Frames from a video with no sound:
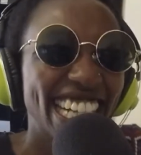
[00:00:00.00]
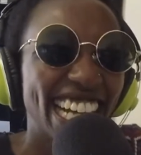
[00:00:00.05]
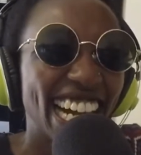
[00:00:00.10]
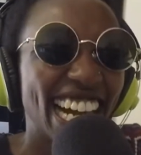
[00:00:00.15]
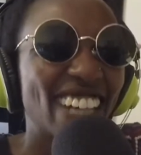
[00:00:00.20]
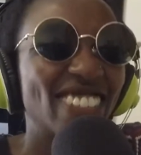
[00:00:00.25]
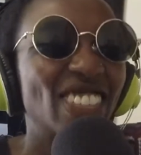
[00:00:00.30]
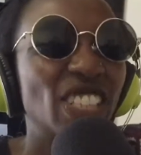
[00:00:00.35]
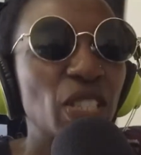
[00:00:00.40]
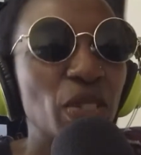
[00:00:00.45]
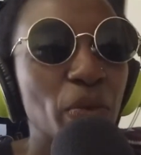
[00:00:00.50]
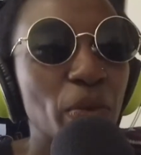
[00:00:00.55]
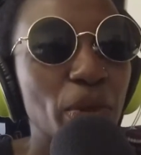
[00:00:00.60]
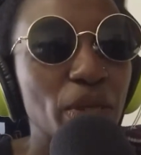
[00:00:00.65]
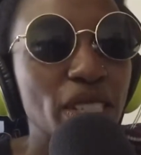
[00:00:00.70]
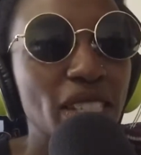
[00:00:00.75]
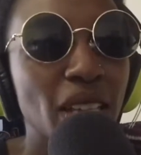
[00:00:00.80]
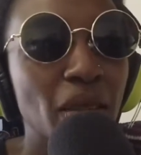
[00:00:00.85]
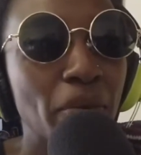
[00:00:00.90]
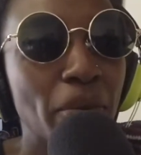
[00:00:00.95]
I'm going to
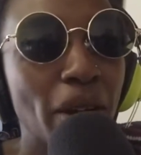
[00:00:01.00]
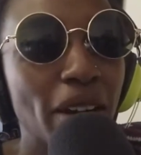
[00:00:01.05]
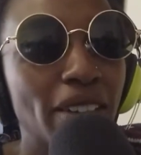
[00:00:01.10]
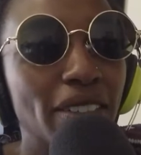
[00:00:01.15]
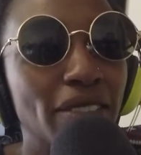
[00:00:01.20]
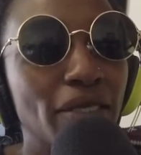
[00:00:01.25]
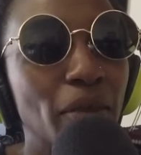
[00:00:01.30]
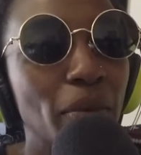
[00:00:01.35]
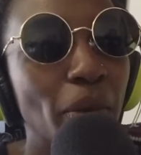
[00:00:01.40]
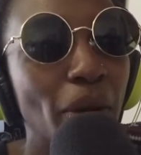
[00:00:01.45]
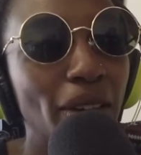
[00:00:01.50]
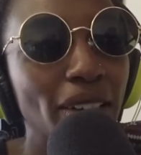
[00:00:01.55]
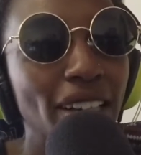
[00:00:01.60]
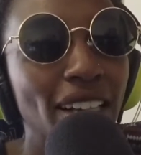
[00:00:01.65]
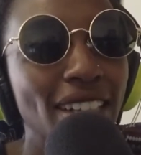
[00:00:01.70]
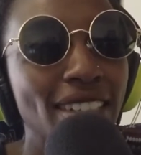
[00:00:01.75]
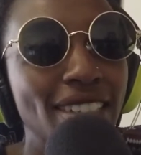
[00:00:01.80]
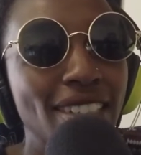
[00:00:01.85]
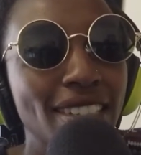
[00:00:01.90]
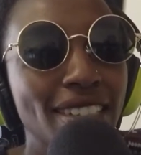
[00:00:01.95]
post that part of the
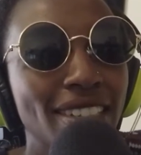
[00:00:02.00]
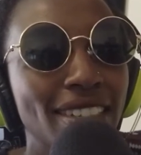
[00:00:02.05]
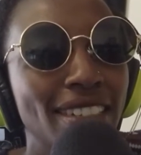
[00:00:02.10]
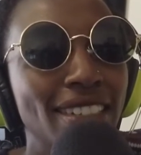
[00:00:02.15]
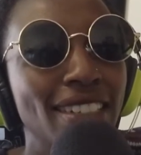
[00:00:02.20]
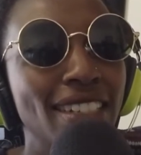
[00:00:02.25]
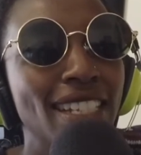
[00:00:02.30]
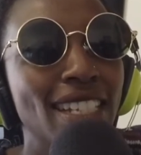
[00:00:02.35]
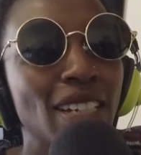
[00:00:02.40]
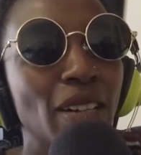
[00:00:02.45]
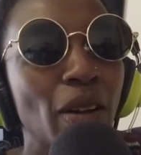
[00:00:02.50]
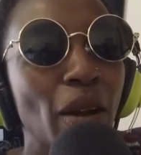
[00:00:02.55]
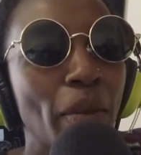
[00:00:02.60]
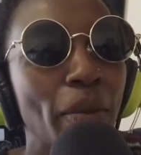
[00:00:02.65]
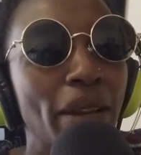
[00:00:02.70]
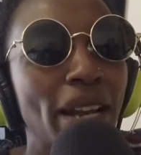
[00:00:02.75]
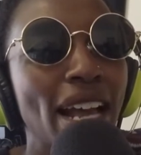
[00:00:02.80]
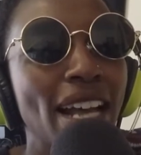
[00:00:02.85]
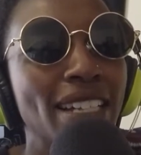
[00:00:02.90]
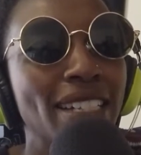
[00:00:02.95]
podcast to
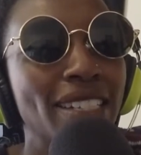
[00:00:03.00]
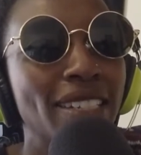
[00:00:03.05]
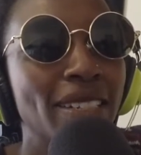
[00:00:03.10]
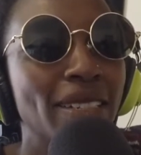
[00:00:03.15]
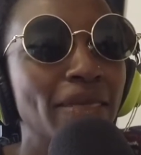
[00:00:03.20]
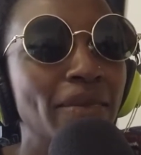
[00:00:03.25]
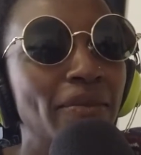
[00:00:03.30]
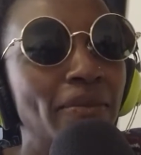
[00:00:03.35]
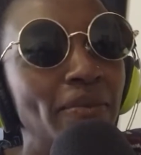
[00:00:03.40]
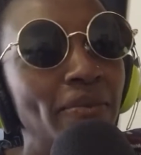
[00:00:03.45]
Instagram and ask her.